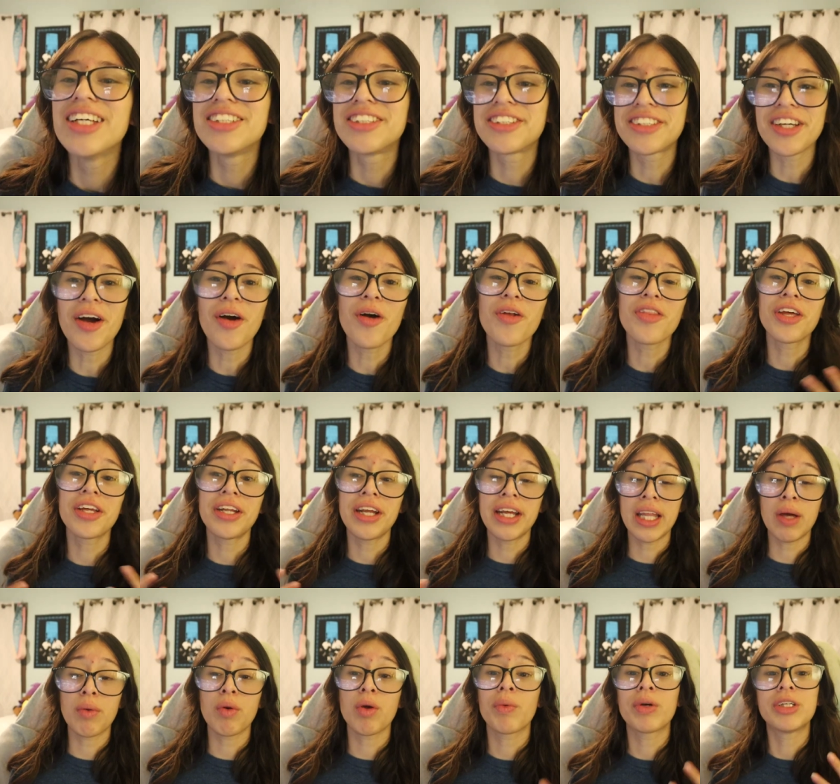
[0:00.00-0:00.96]
So the
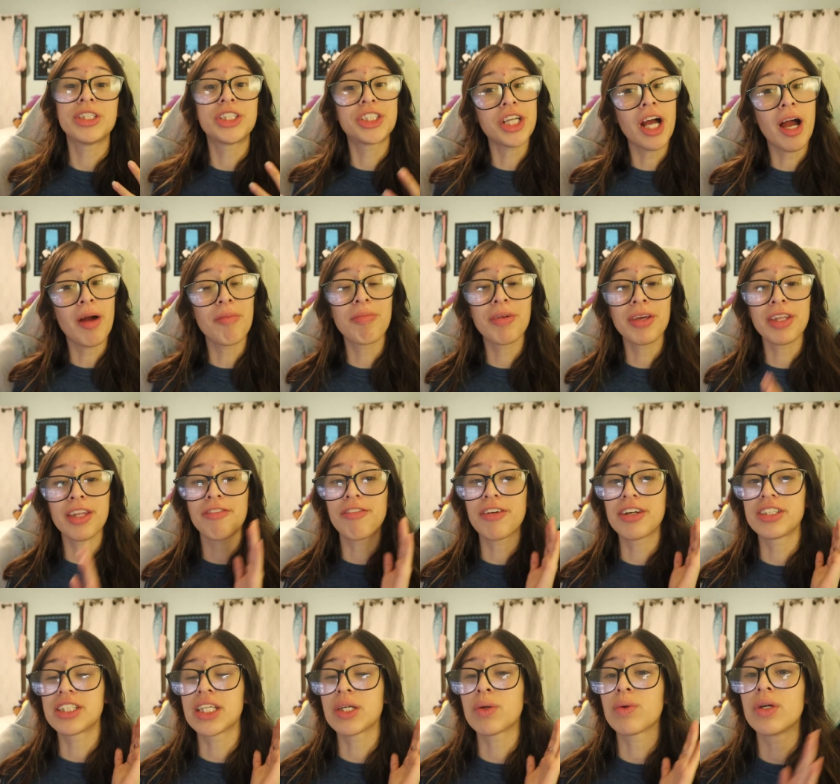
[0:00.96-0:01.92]
day that we went shopping, the
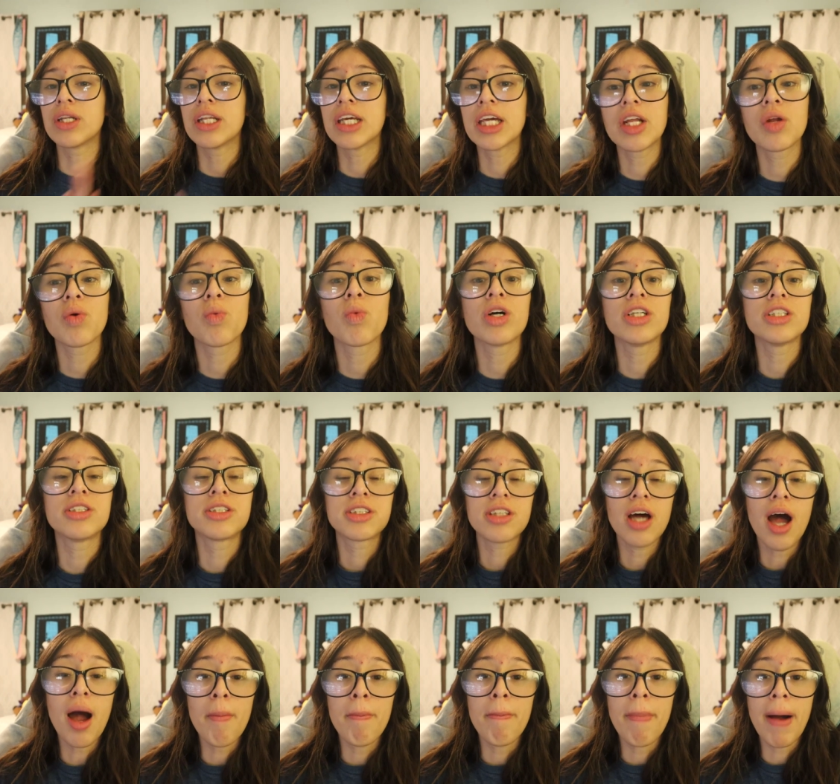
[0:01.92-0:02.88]
first thing we did was
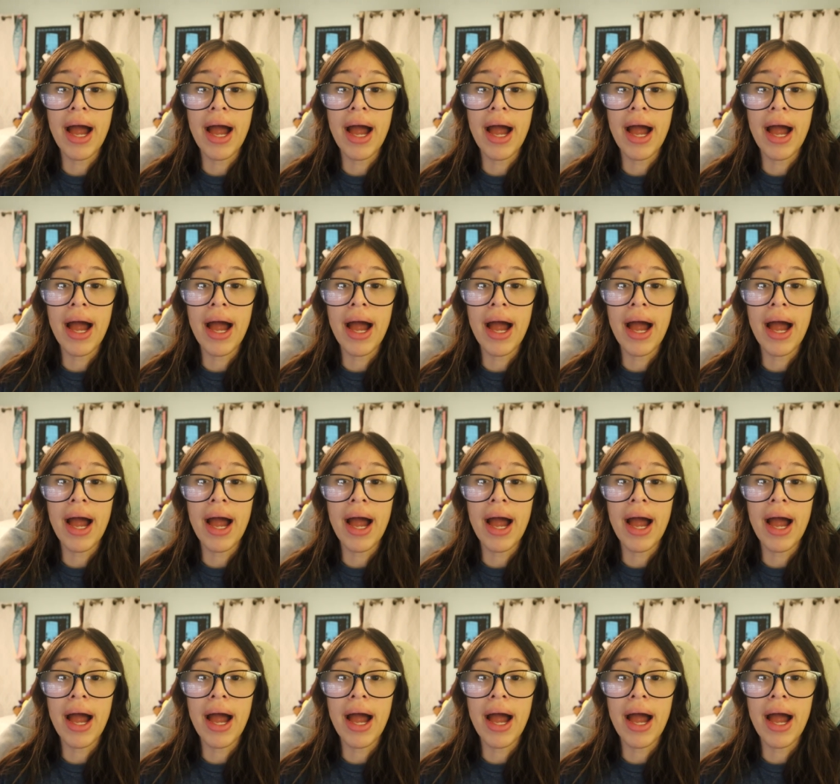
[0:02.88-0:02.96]
stop